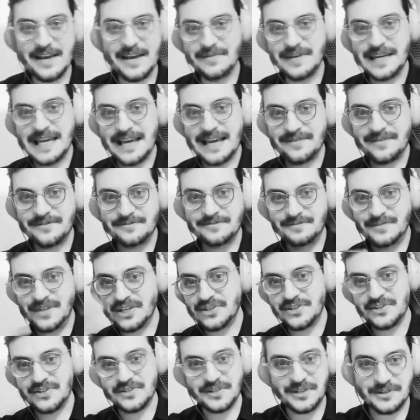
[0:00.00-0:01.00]
We have
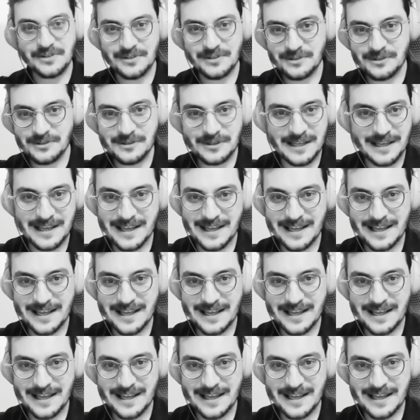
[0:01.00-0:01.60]
digital